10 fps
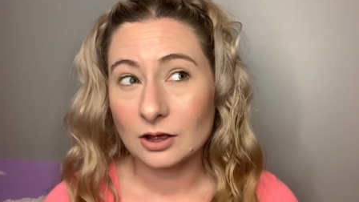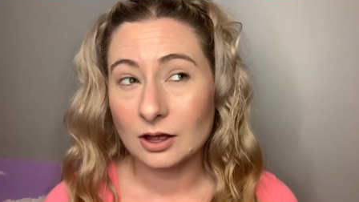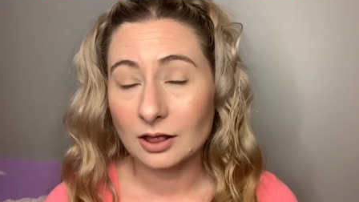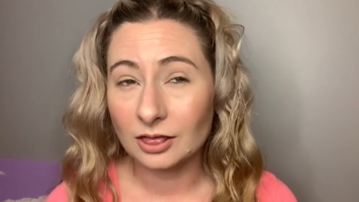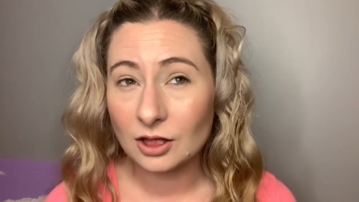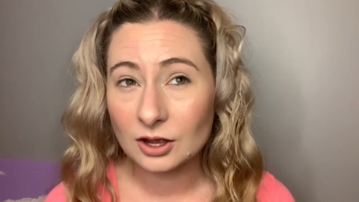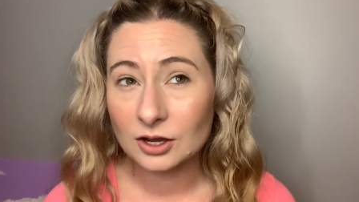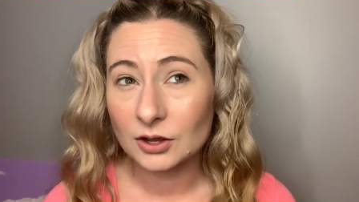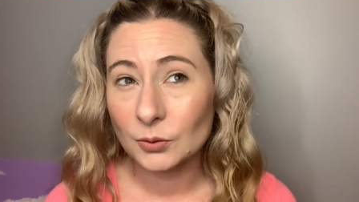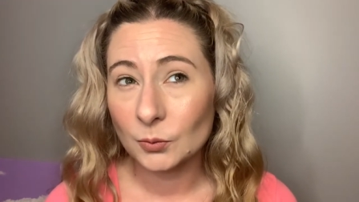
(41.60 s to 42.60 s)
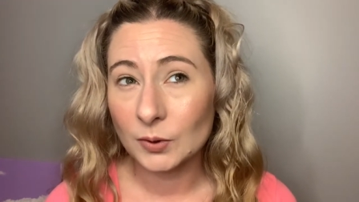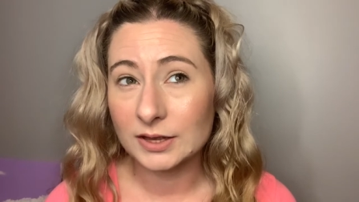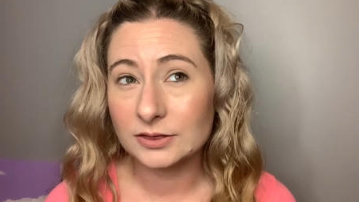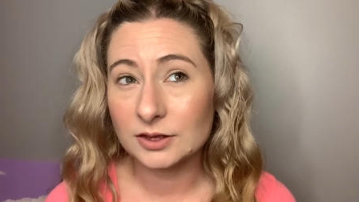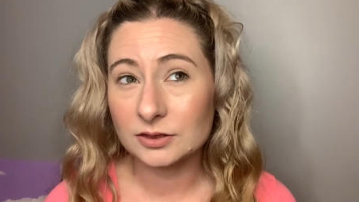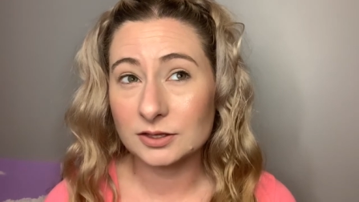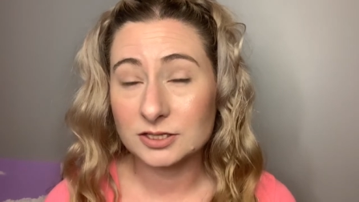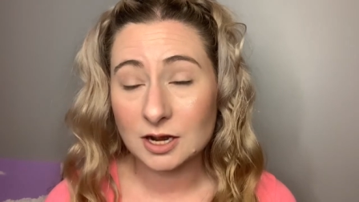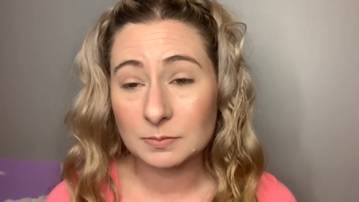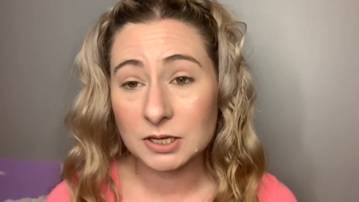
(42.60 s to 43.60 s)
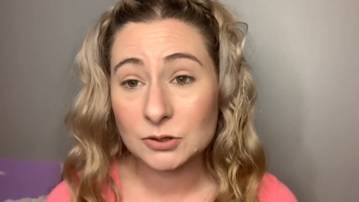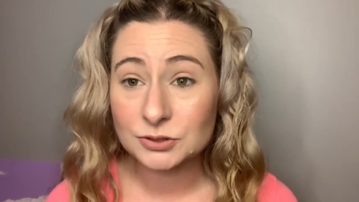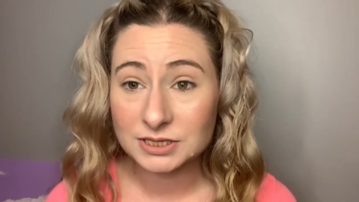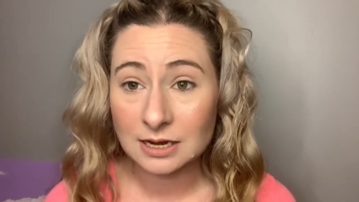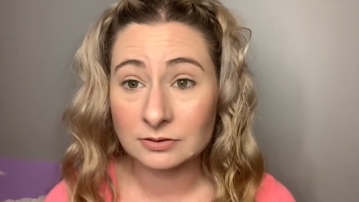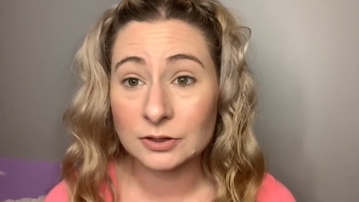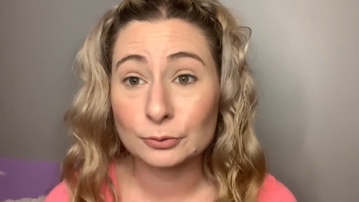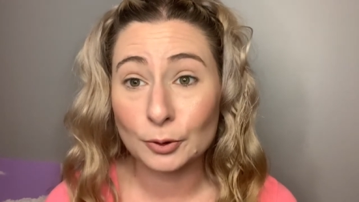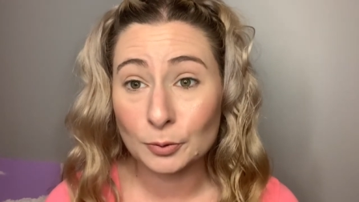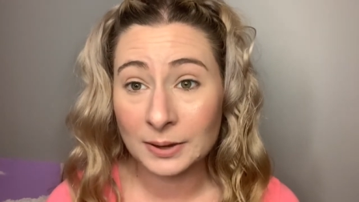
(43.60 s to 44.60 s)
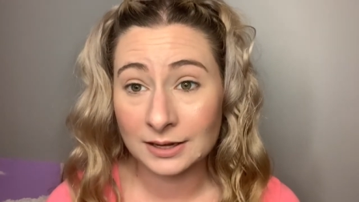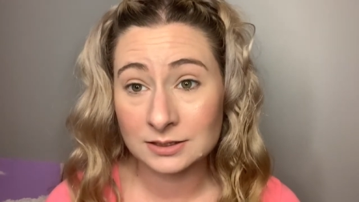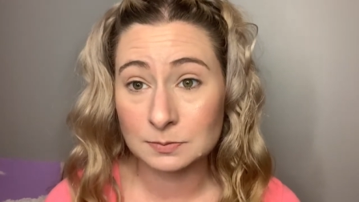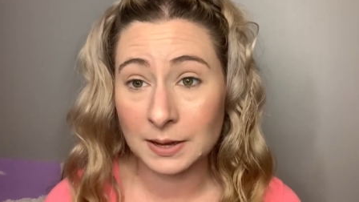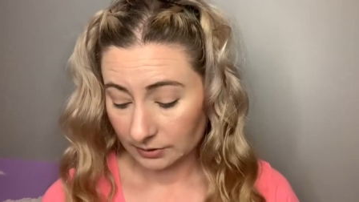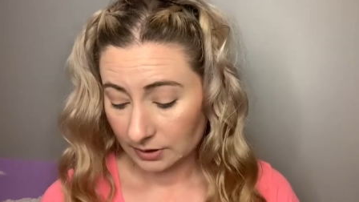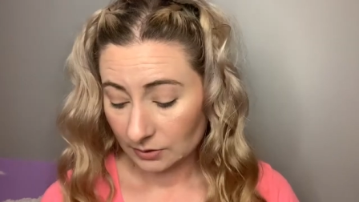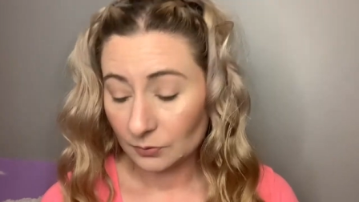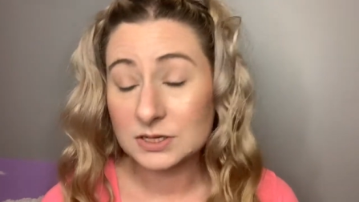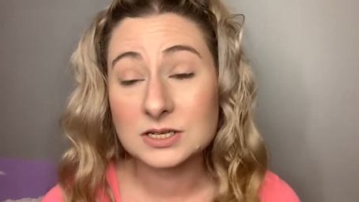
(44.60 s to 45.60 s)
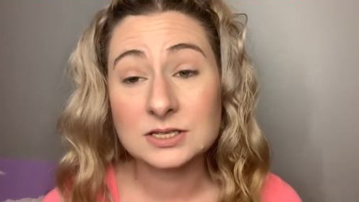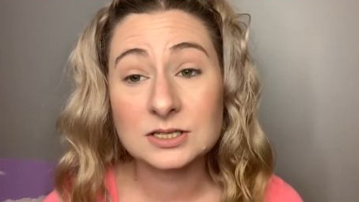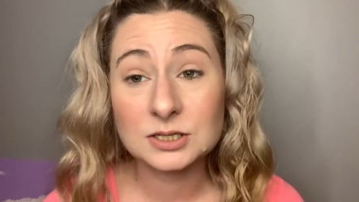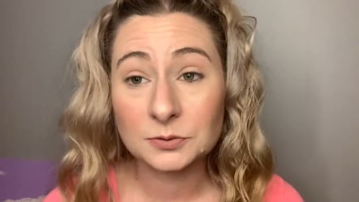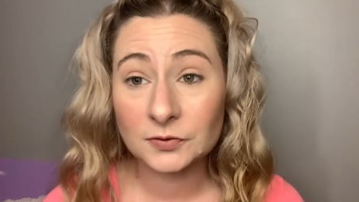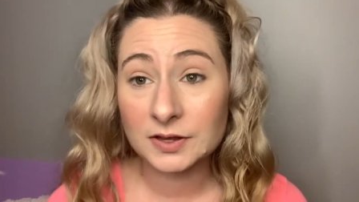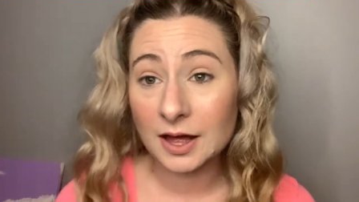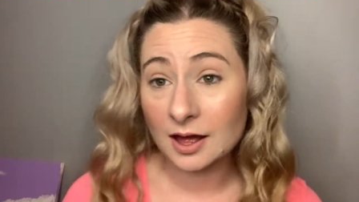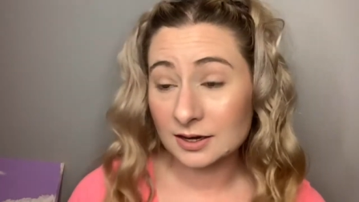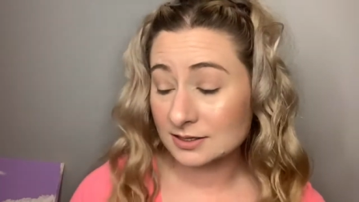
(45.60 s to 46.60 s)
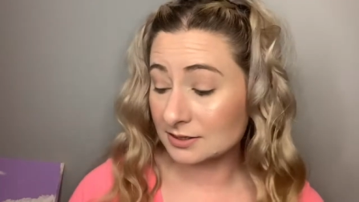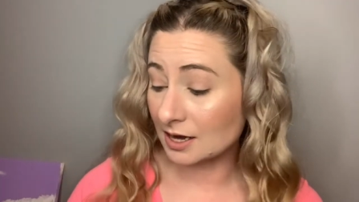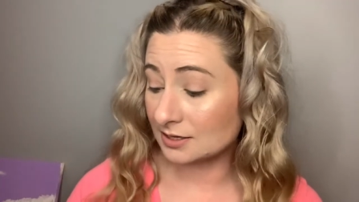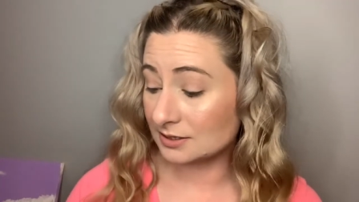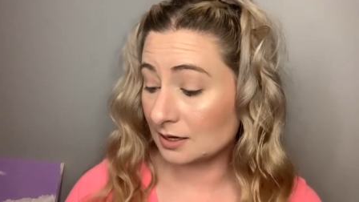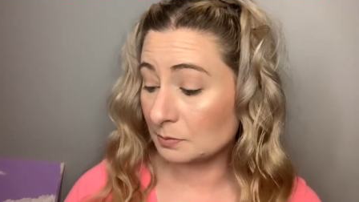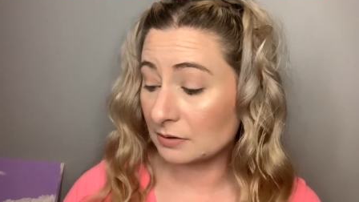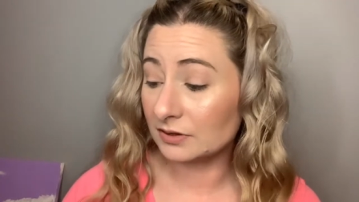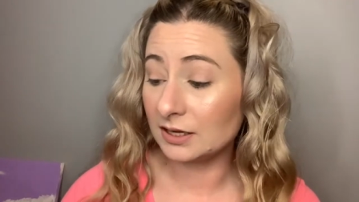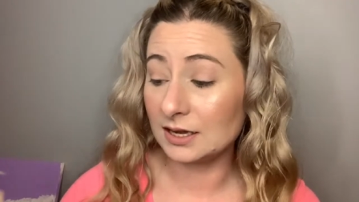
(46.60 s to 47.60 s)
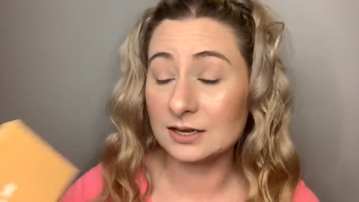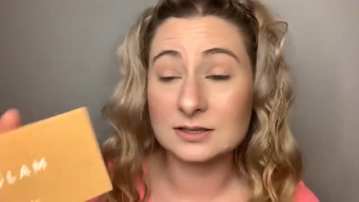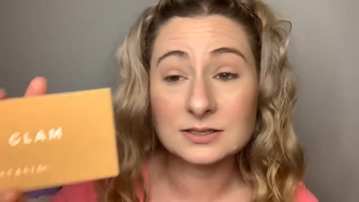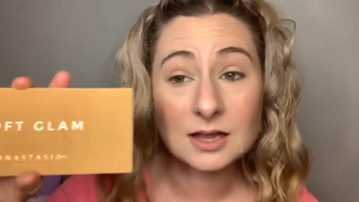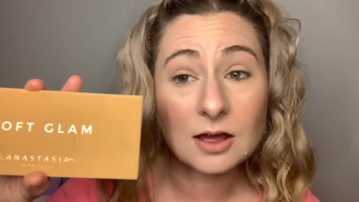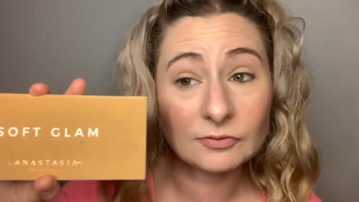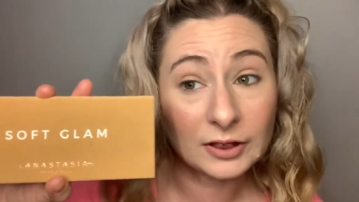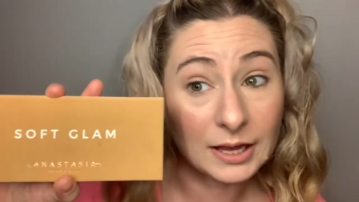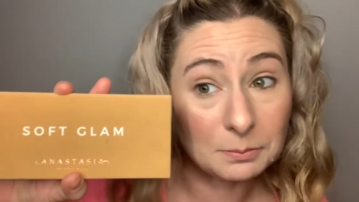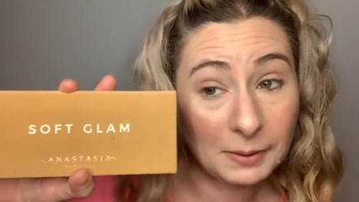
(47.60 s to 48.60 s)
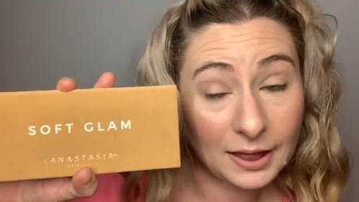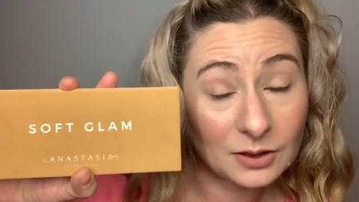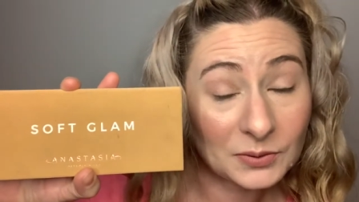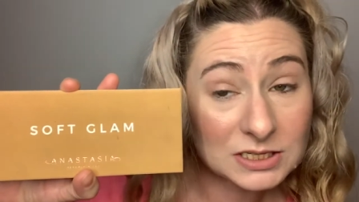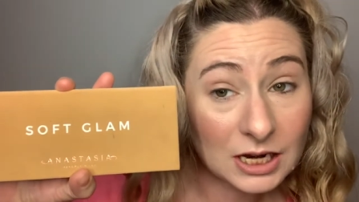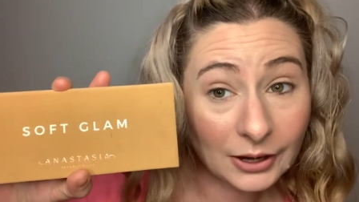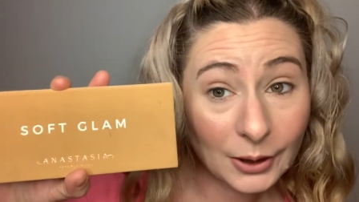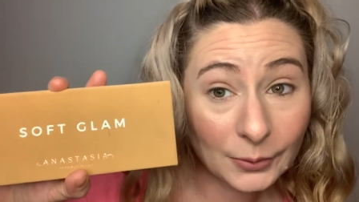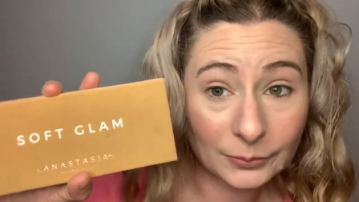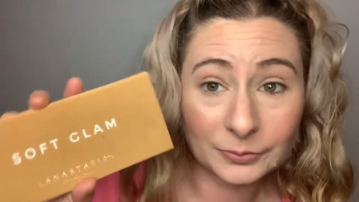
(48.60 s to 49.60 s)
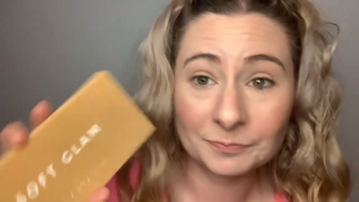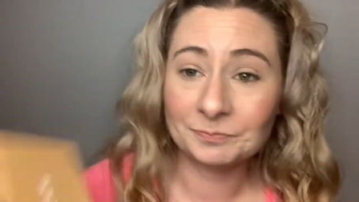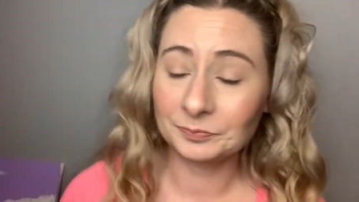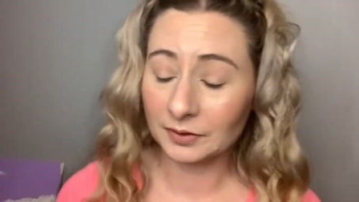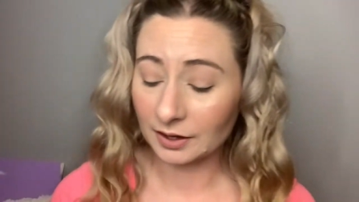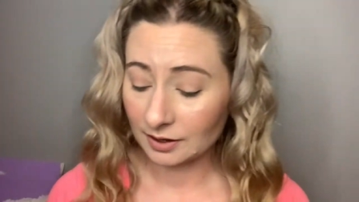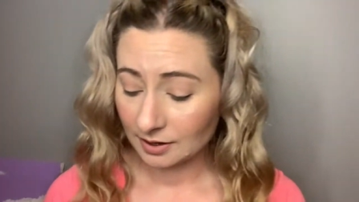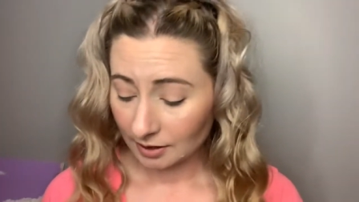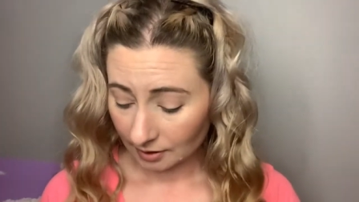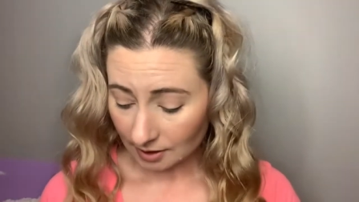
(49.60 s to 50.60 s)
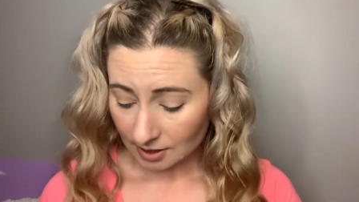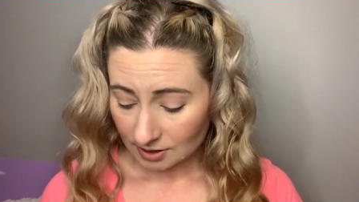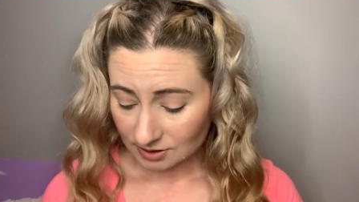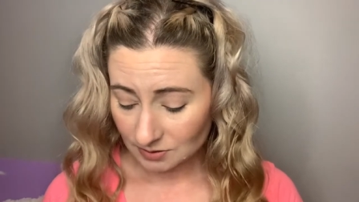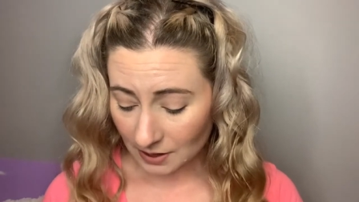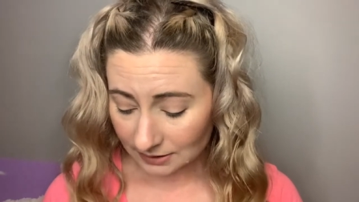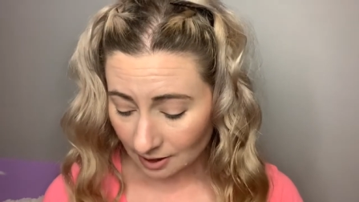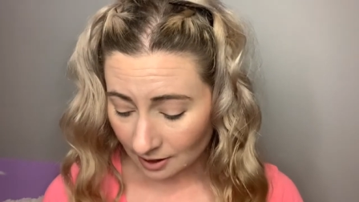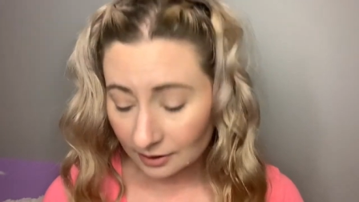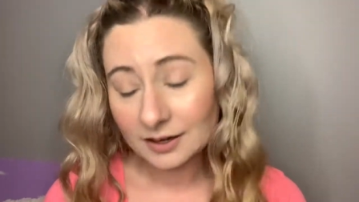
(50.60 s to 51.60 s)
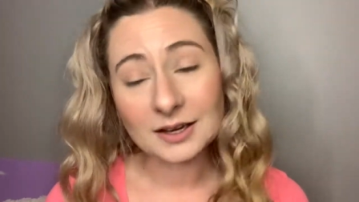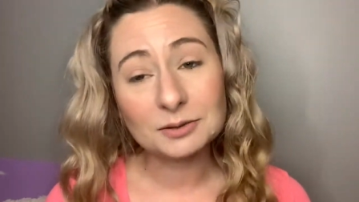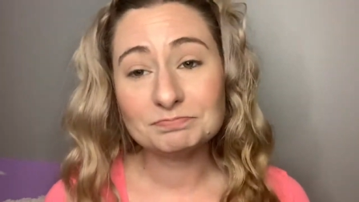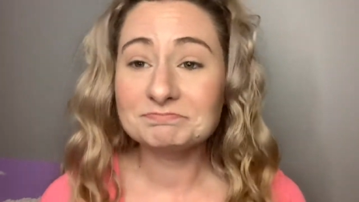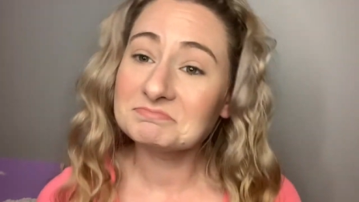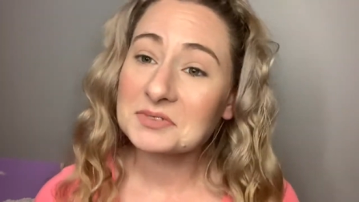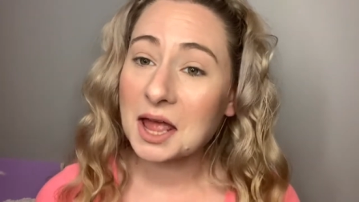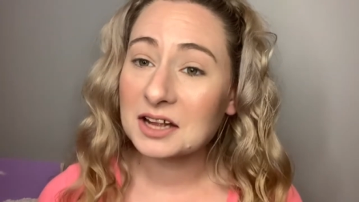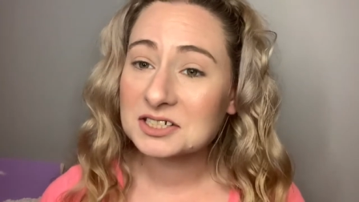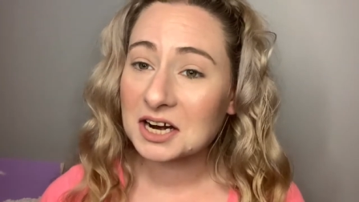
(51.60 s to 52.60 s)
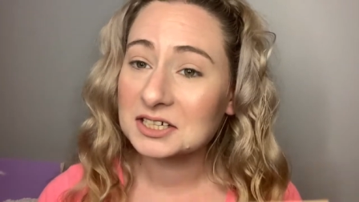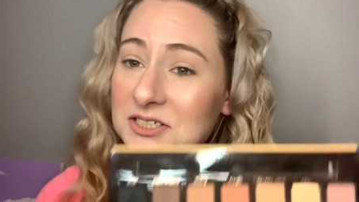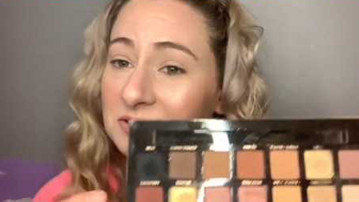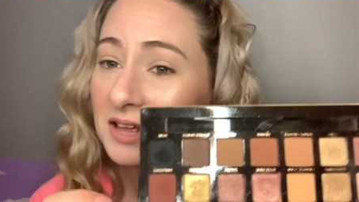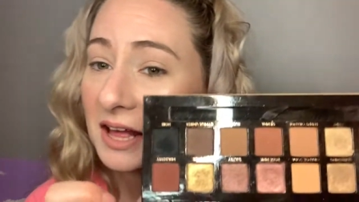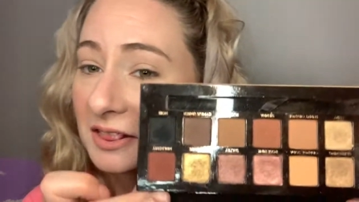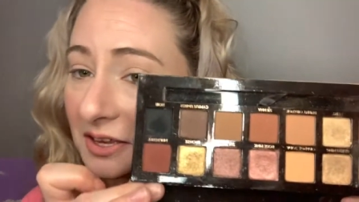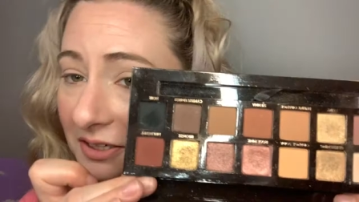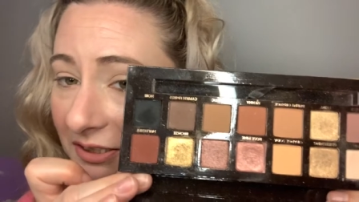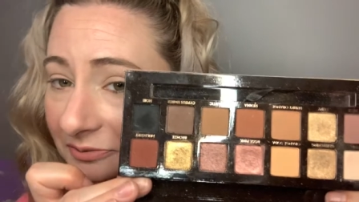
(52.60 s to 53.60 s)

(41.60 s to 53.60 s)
a look with the W7 Romance palette, which is a dupe for the Anastasia Beverly Hills Soft Glam palette, which I own. So I thought I'll try to do that look.